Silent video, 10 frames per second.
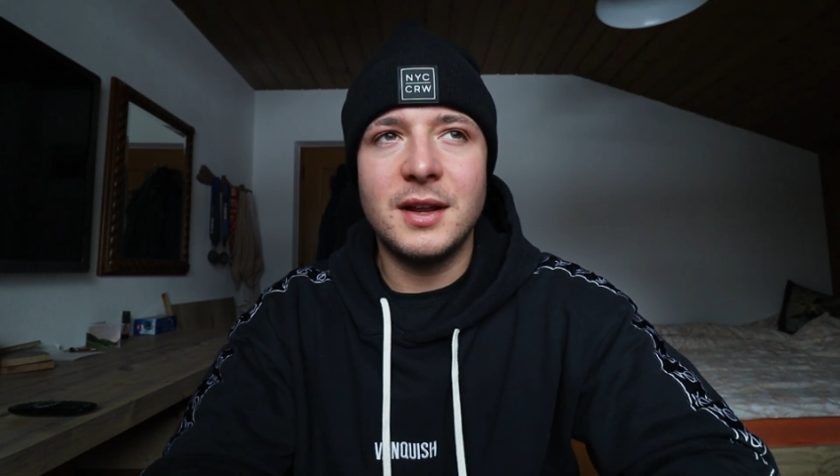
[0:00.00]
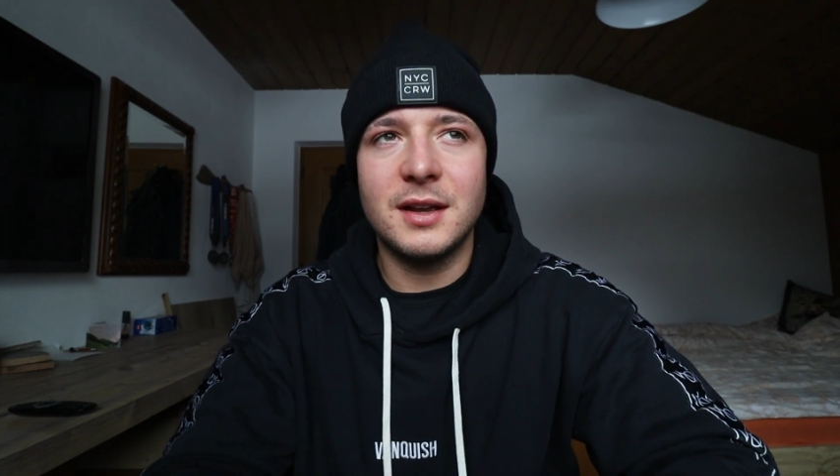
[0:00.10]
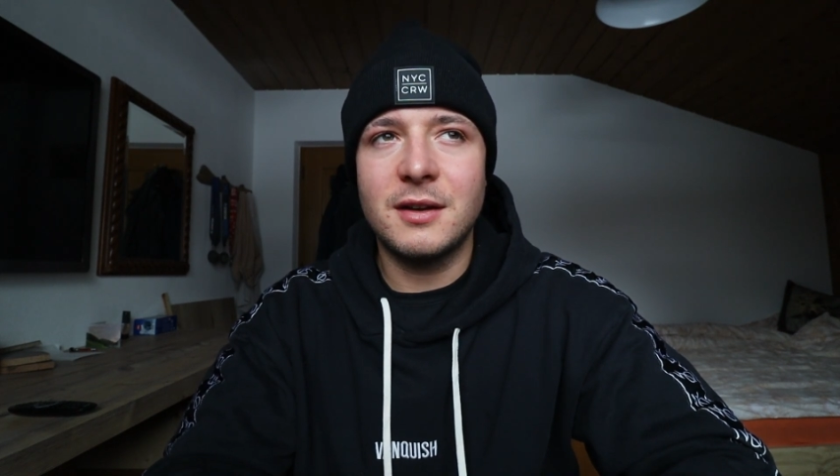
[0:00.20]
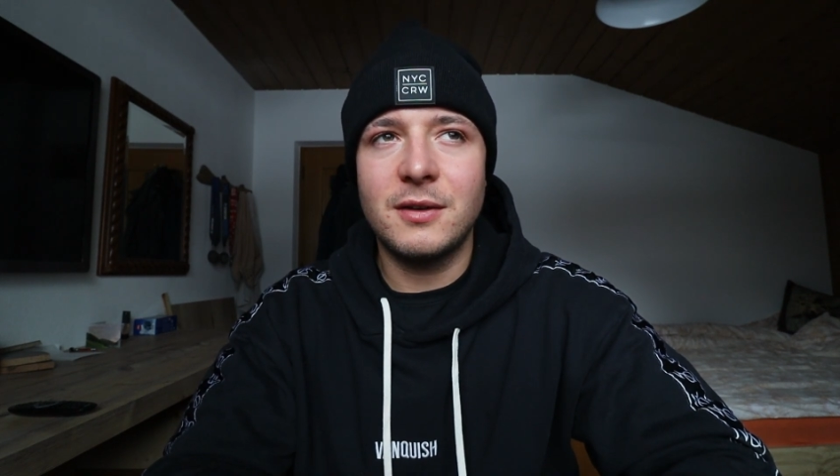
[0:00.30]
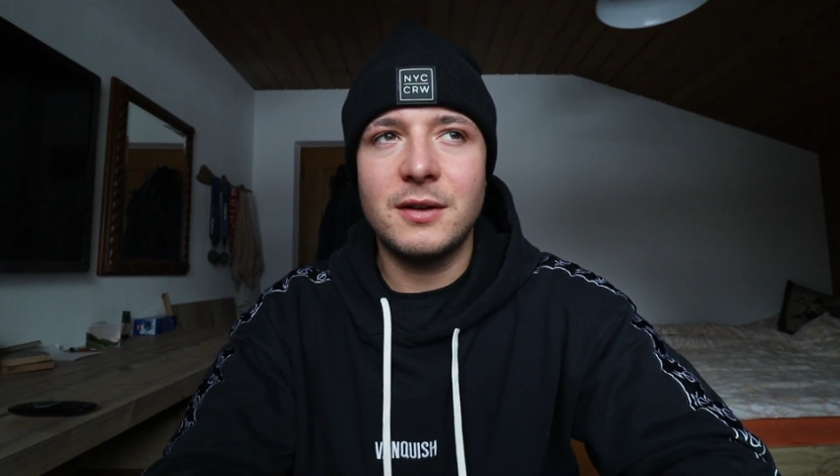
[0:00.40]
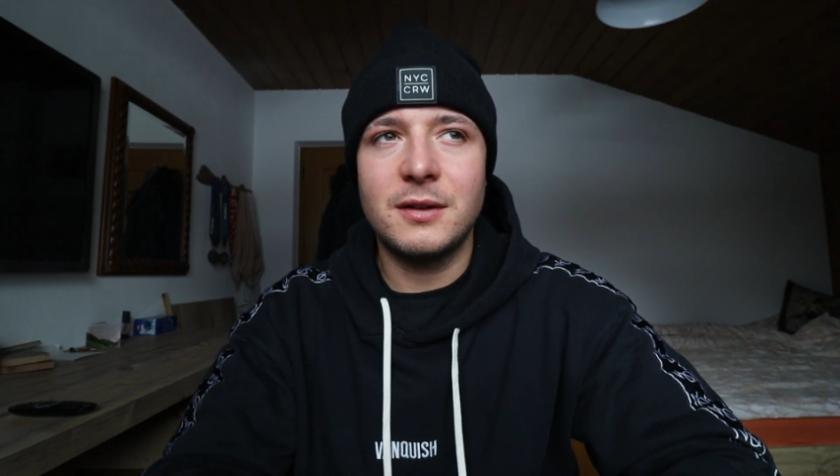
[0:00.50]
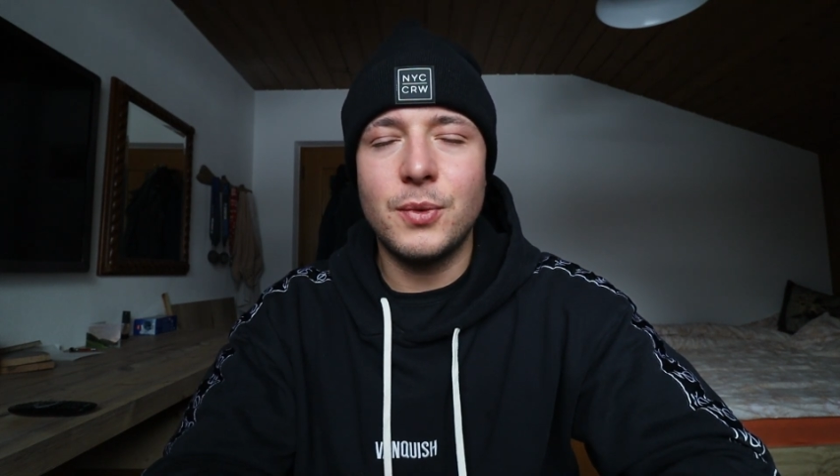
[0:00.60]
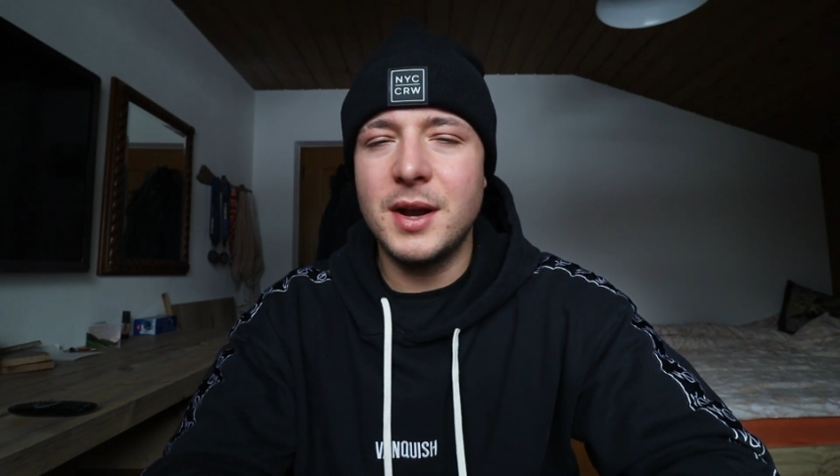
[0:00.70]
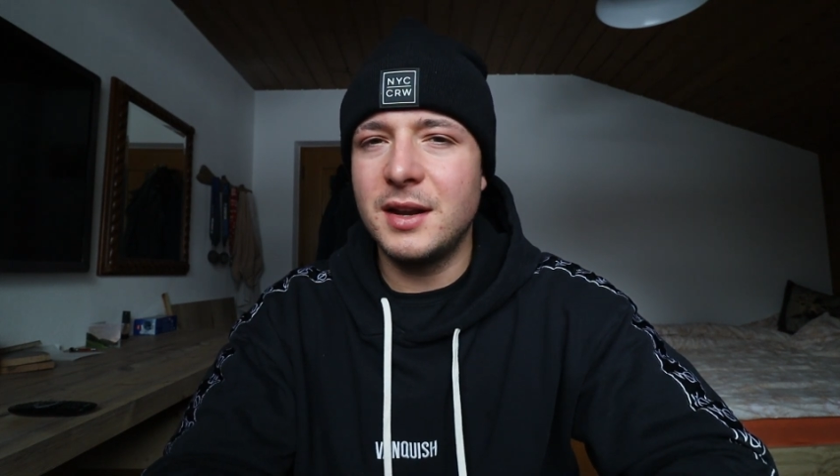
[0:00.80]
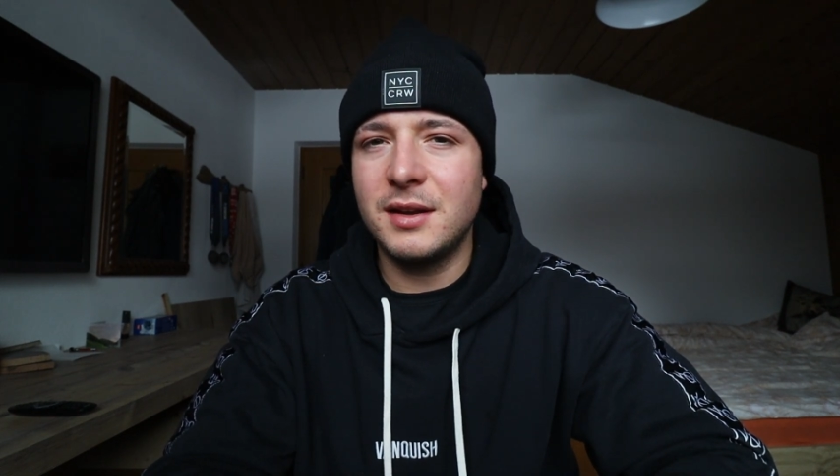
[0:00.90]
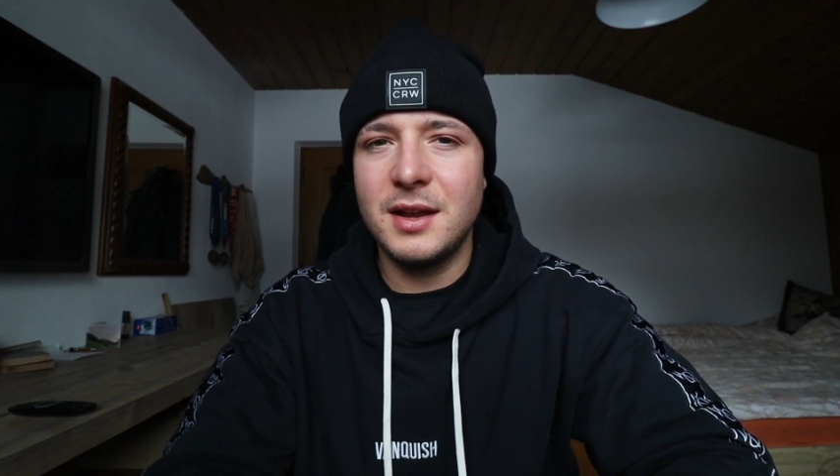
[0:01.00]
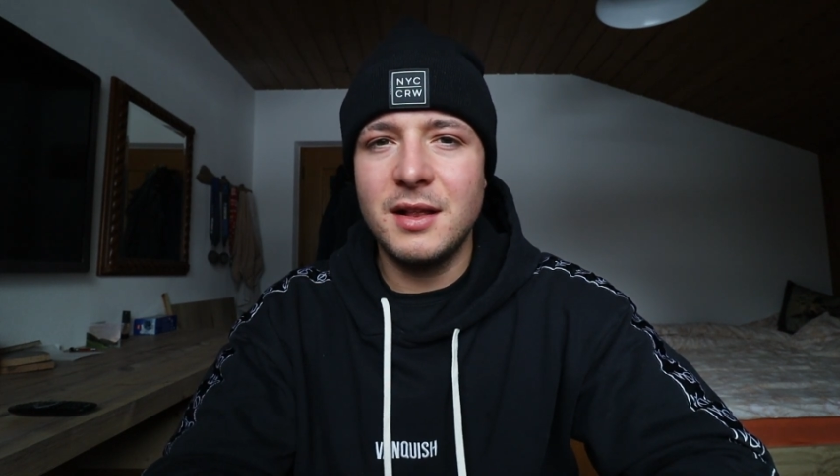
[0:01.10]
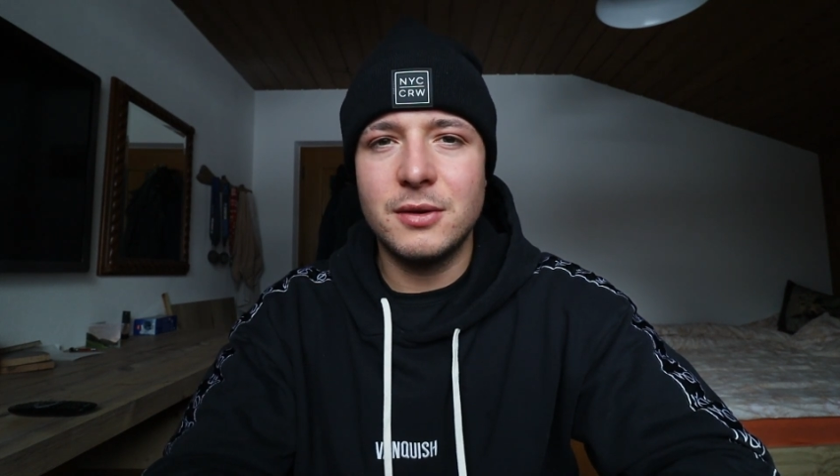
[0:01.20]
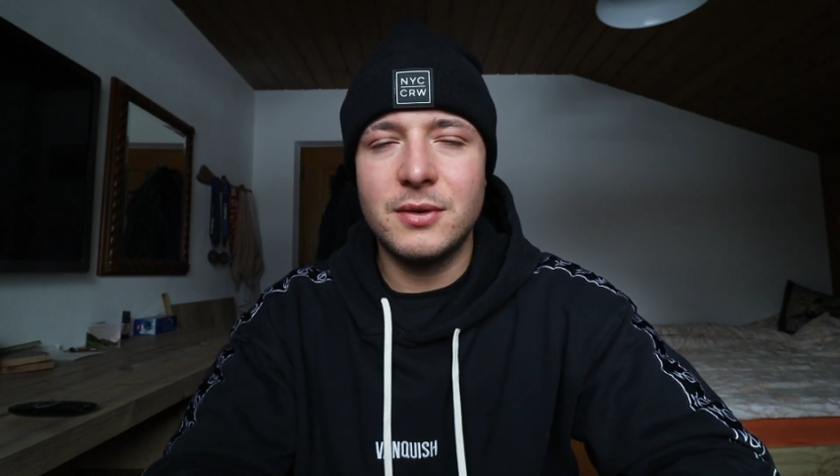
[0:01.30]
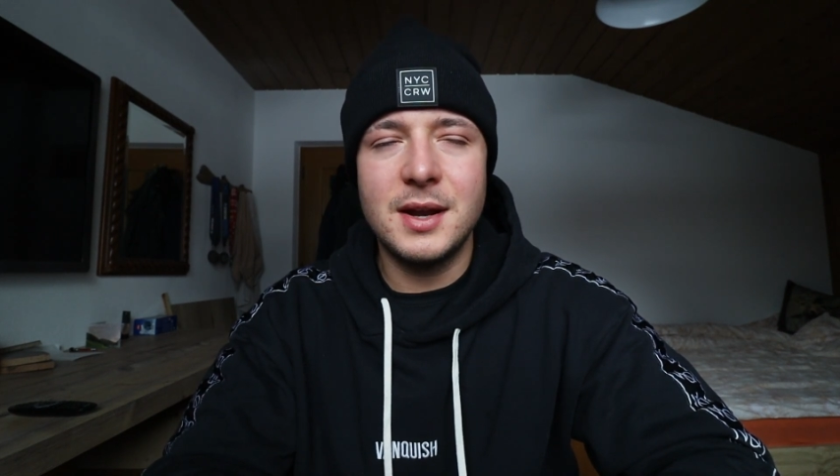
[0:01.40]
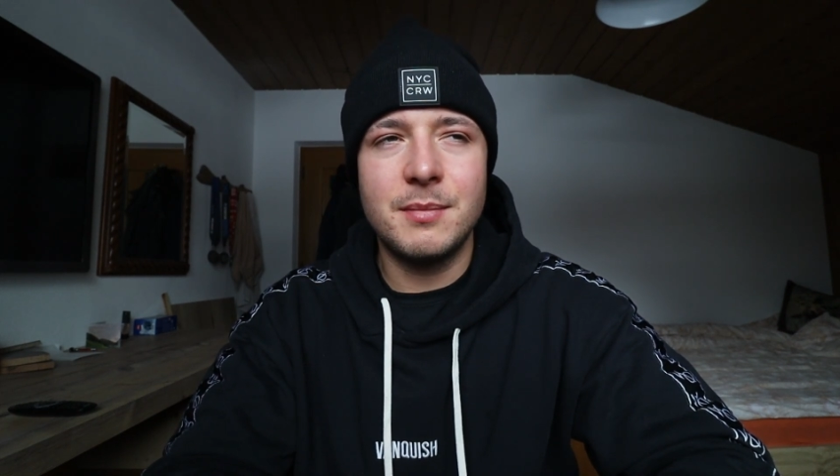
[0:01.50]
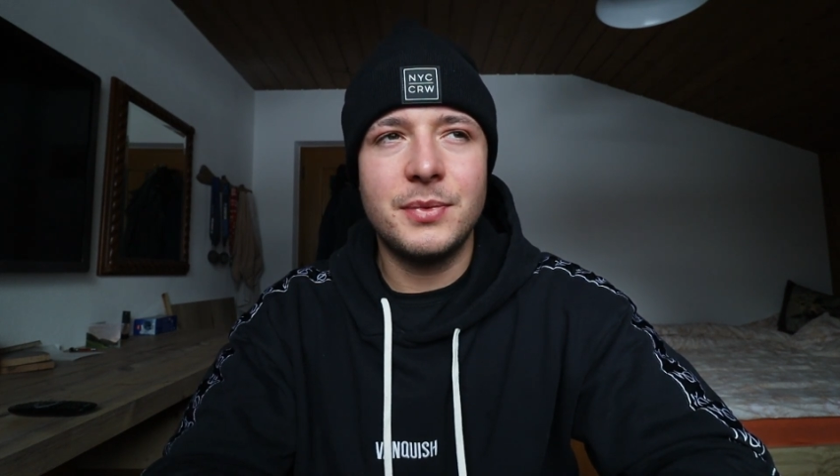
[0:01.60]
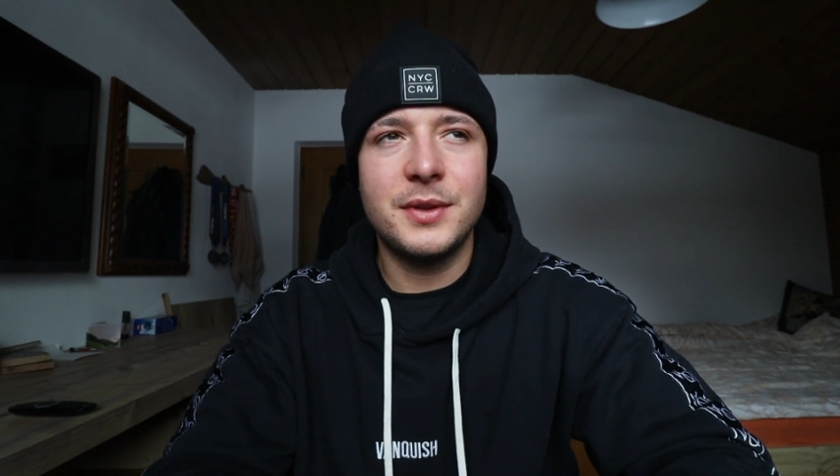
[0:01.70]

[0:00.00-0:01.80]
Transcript: like 20 kilogram